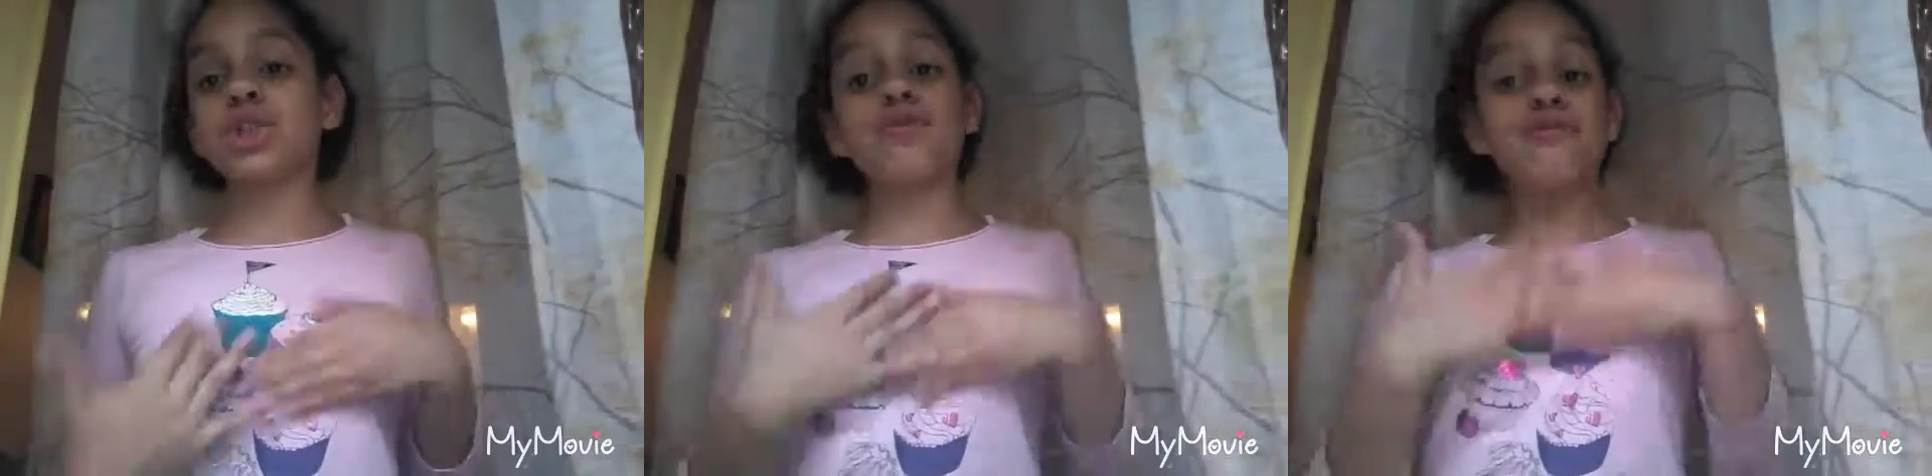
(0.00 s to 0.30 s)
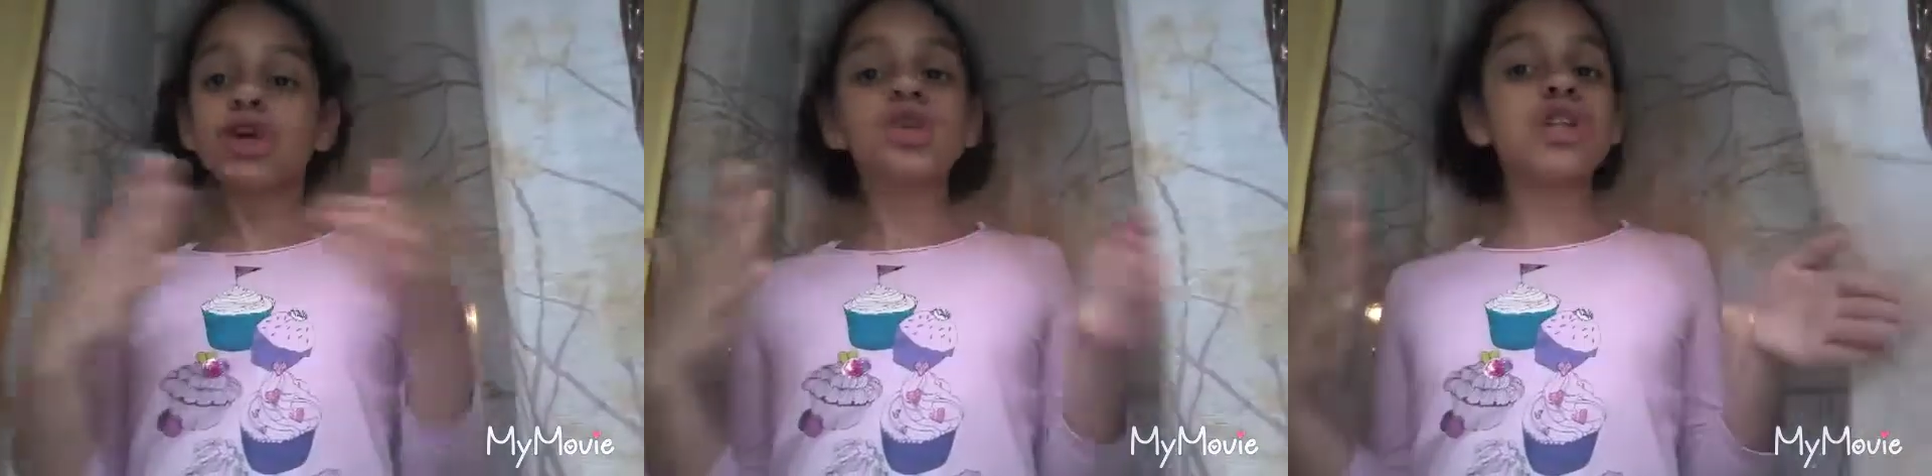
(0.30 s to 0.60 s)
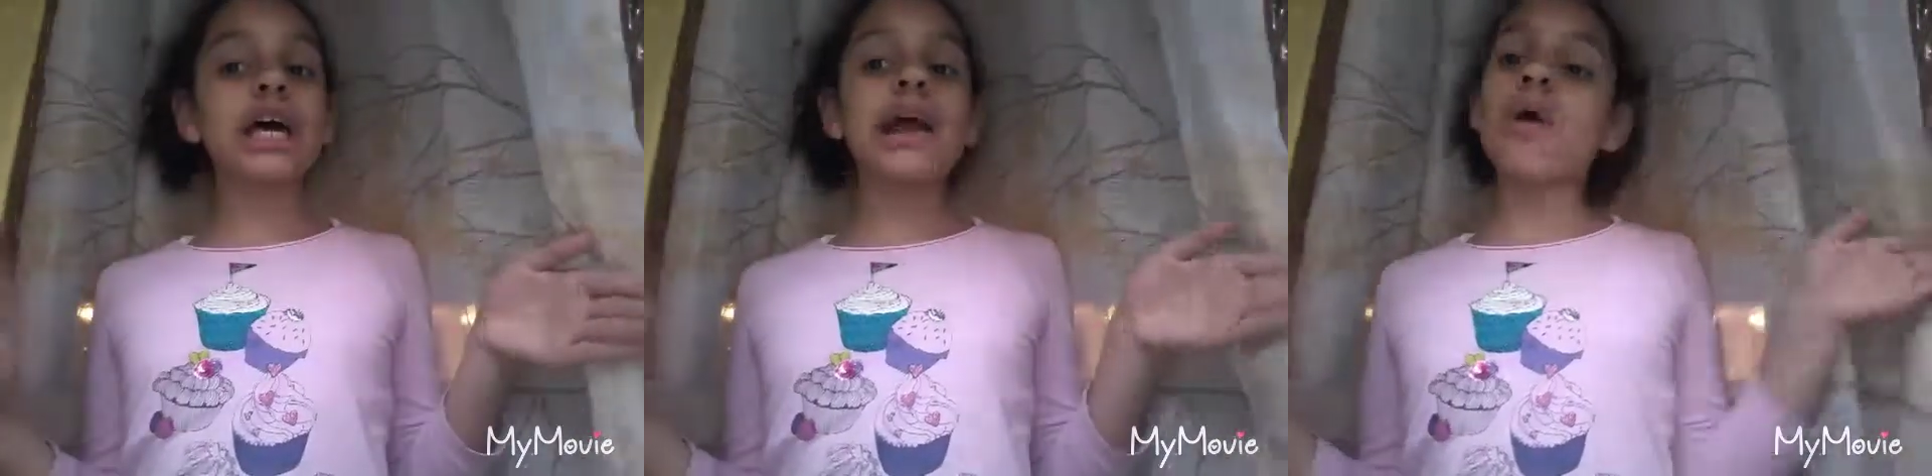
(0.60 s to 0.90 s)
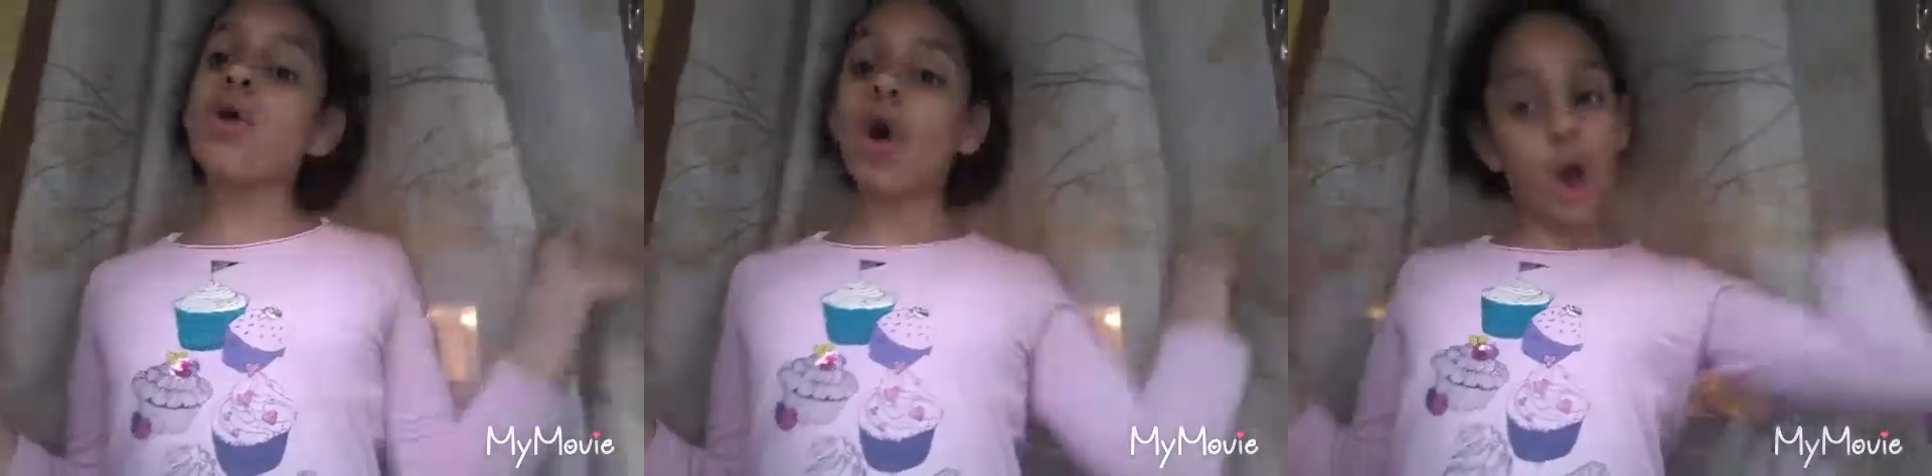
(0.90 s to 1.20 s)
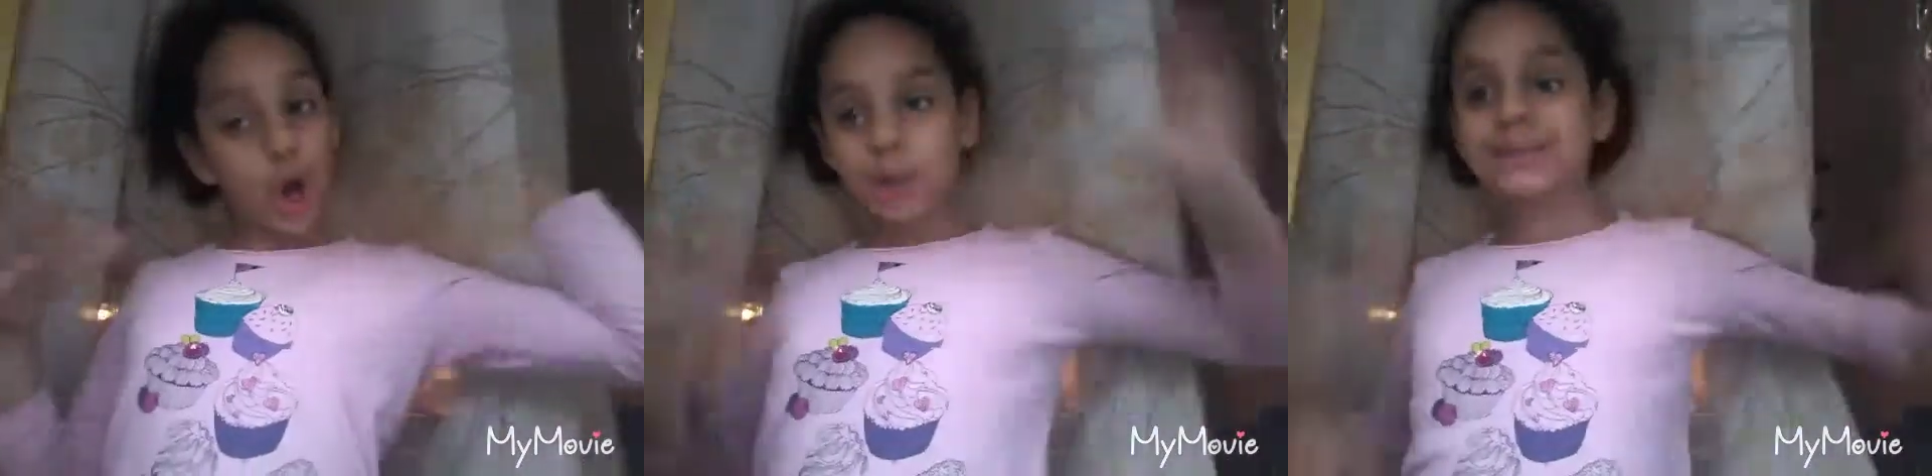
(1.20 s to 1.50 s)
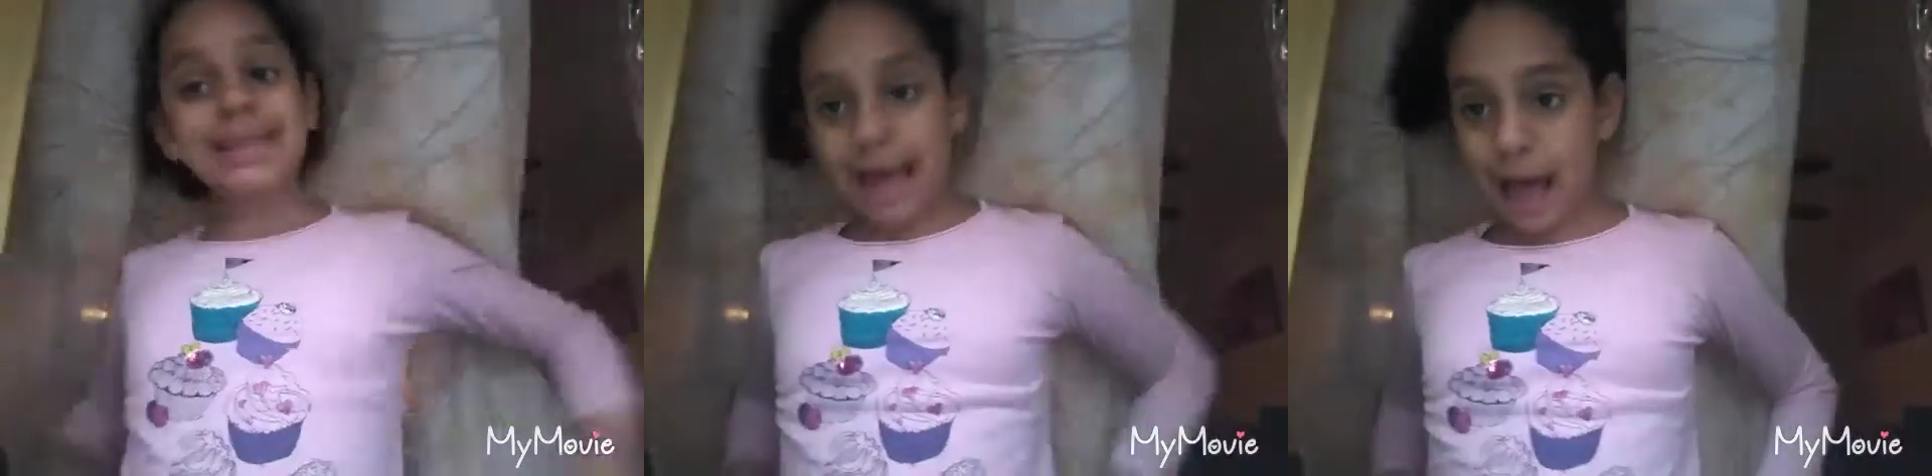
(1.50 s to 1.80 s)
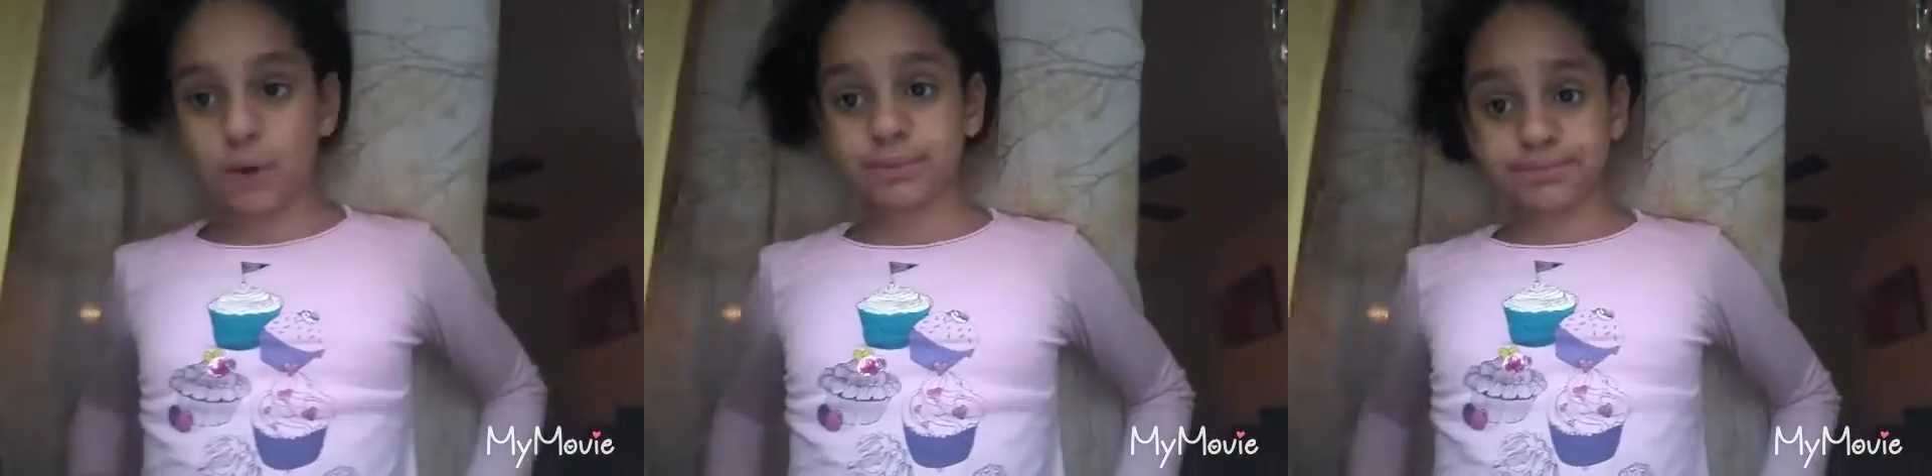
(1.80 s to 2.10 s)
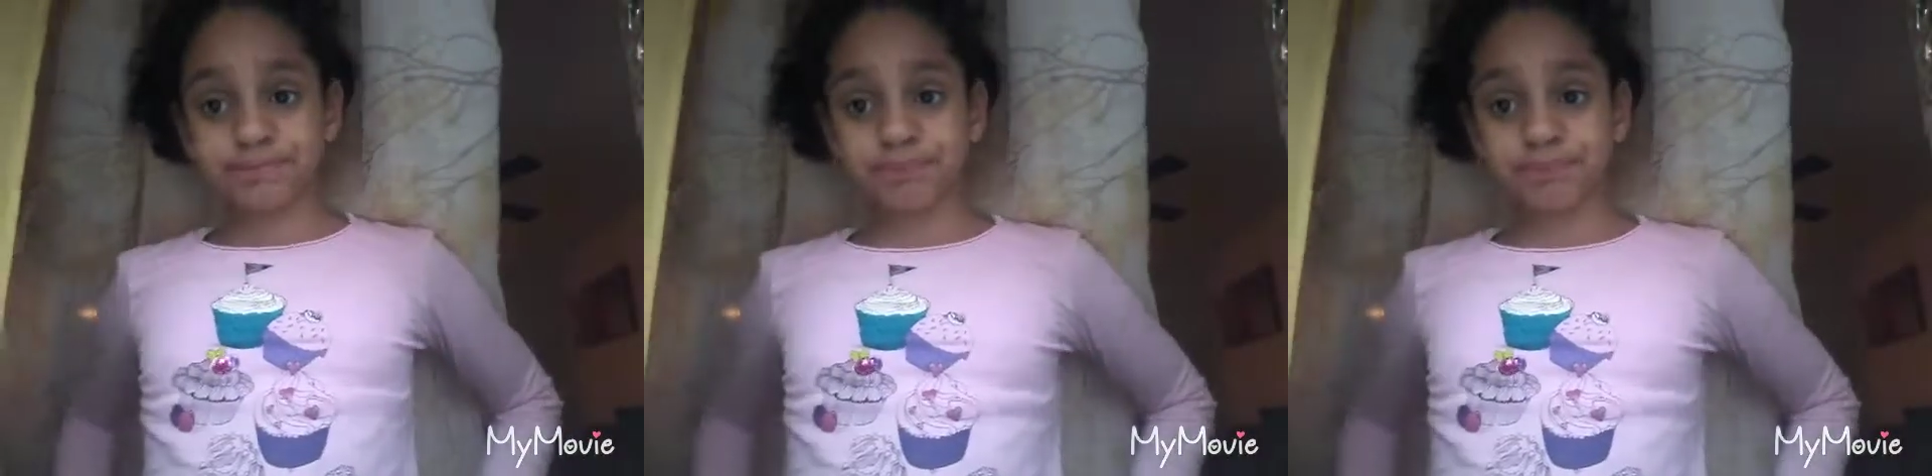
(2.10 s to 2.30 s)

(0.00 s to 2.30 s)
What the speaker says: The first shout out goes out